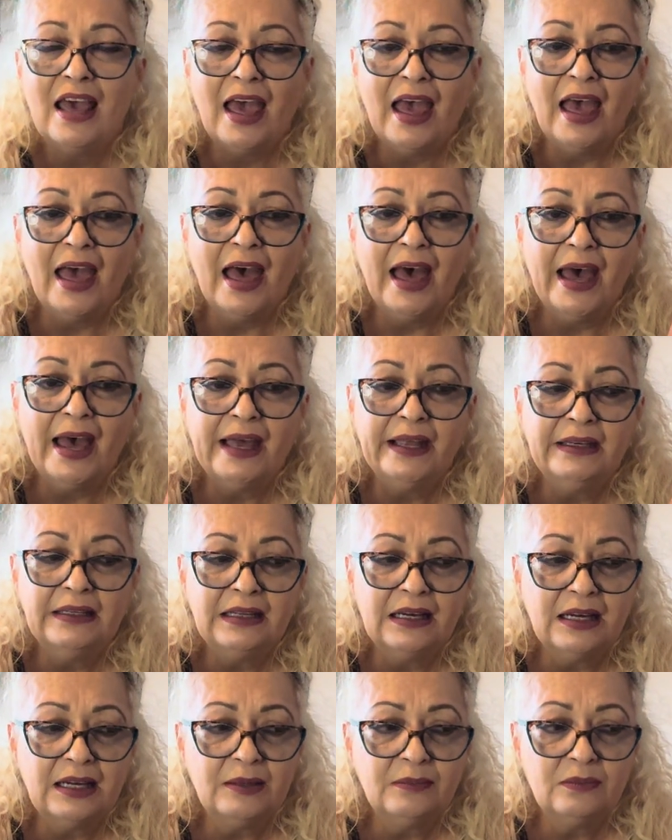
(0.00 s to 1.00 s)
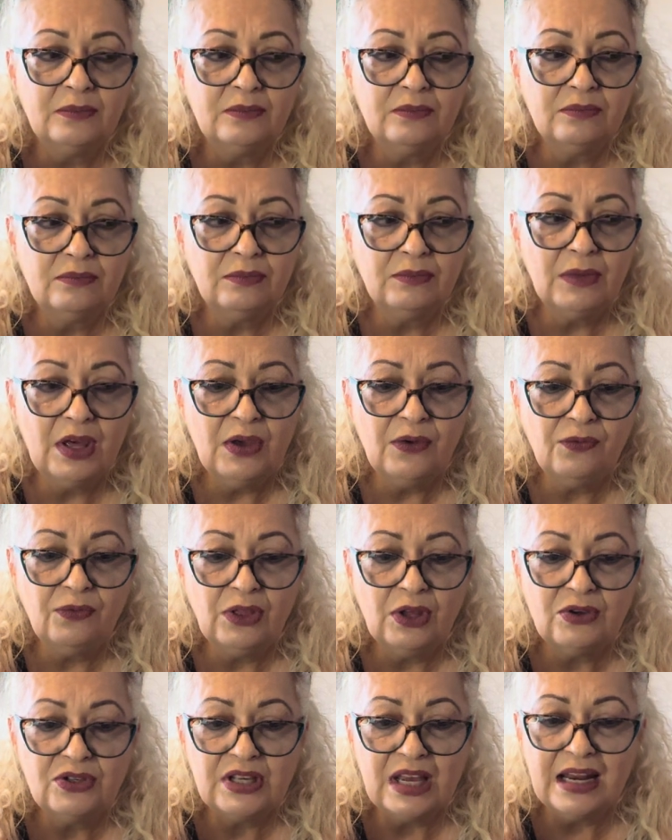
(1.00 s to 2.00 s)
And if
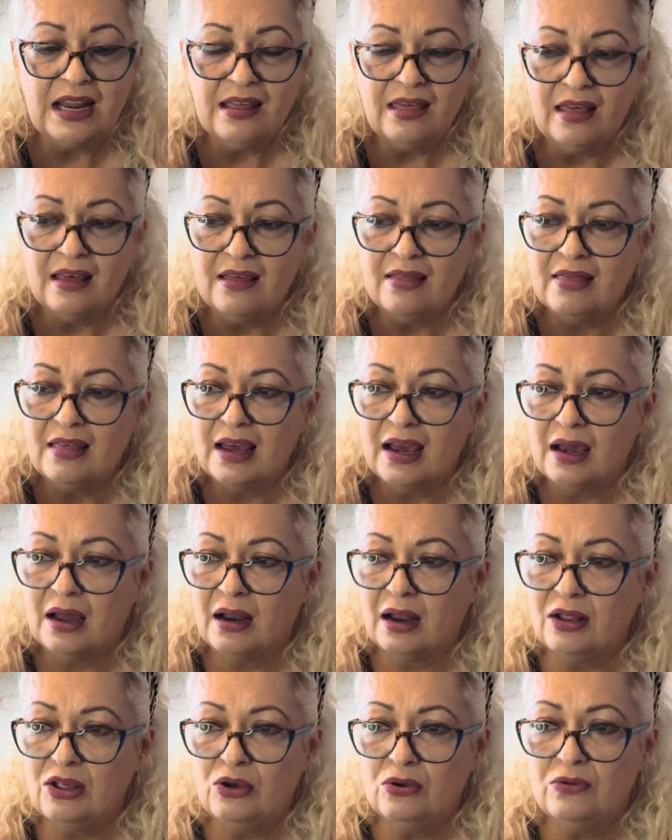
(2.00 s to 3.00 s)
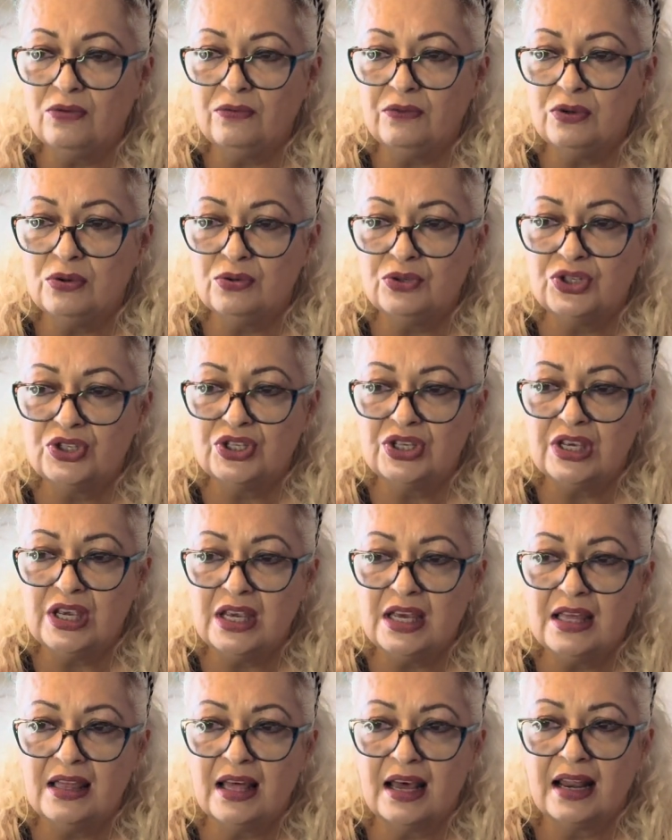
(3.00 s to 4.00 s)
there's anything that you
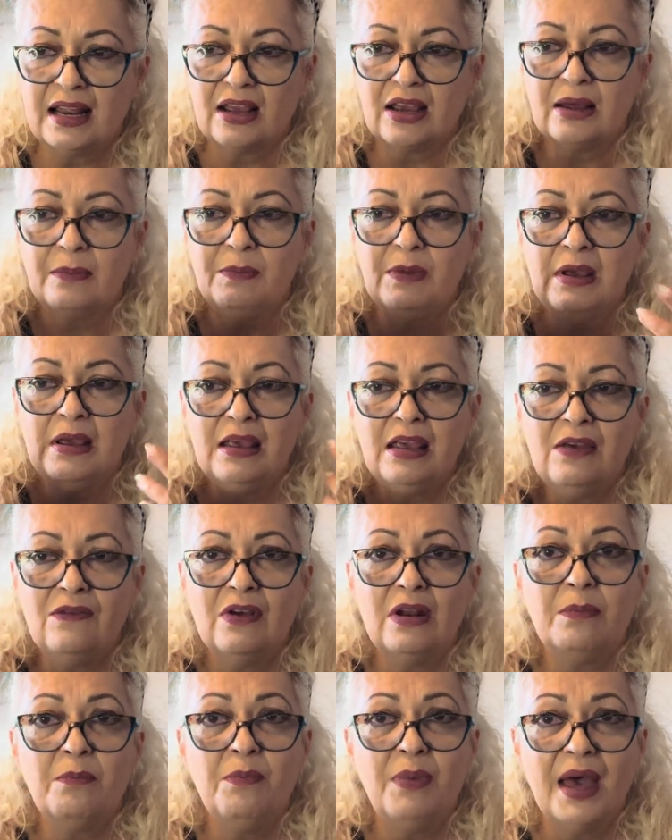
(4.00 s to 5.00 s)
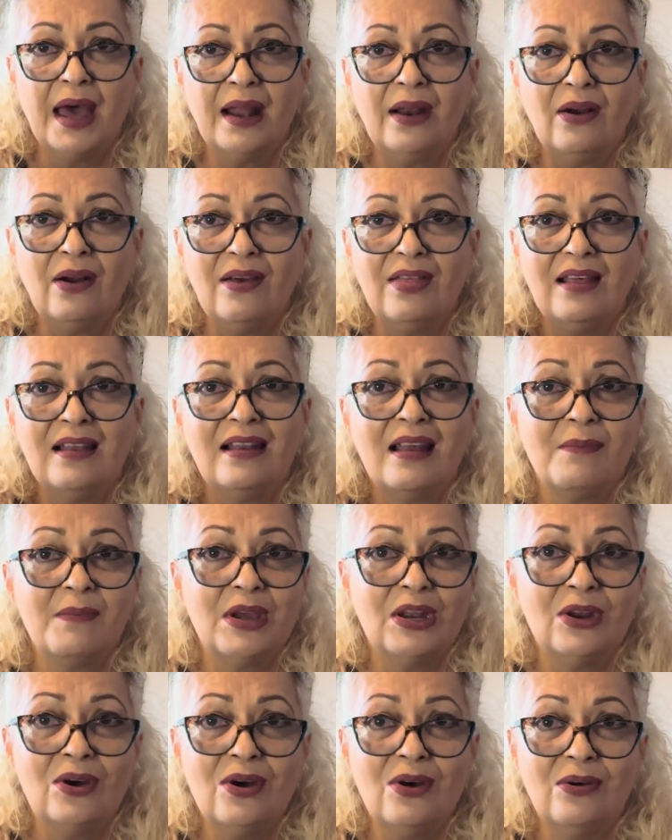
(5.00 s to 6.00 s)
see that can be even better, then let me
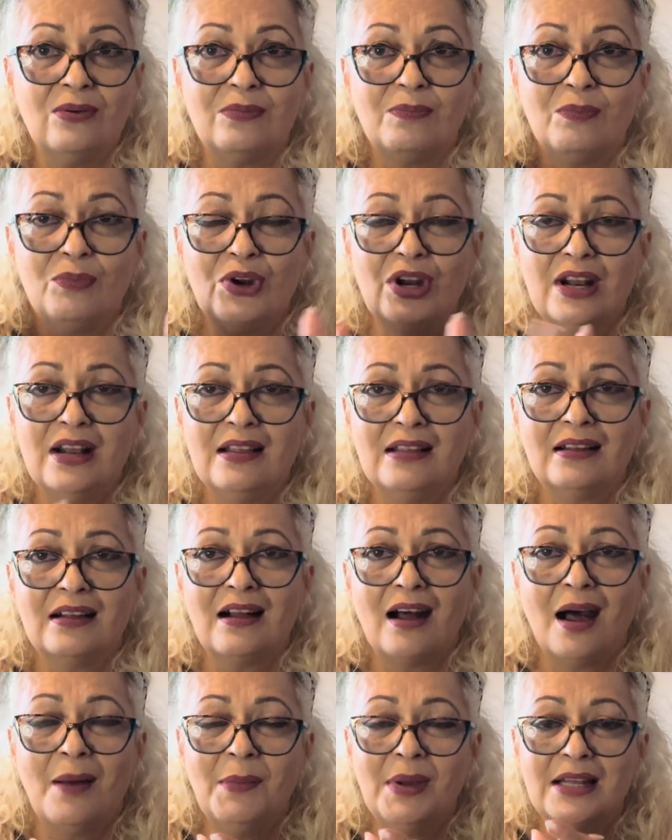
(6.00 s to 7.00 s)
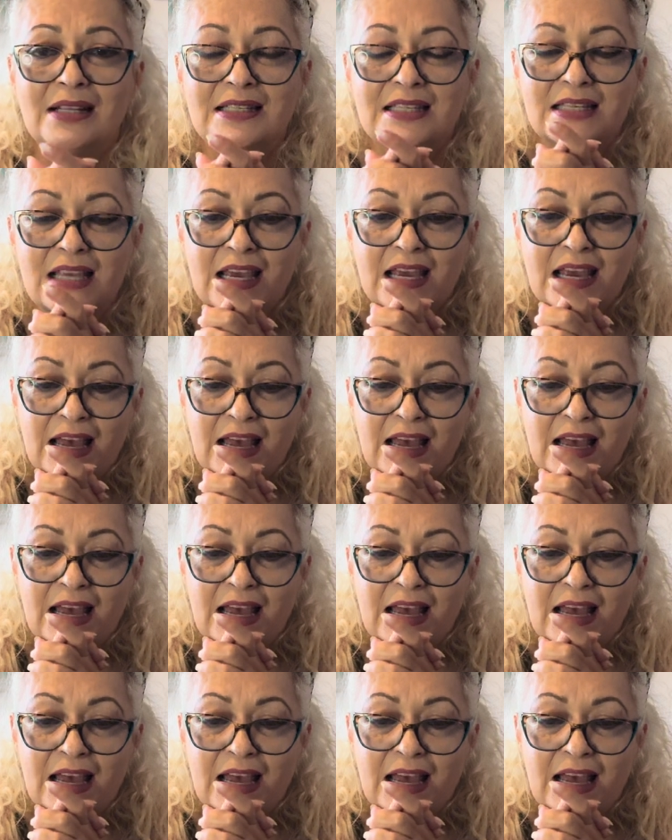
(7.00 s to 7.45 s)
know. Put it in the comments.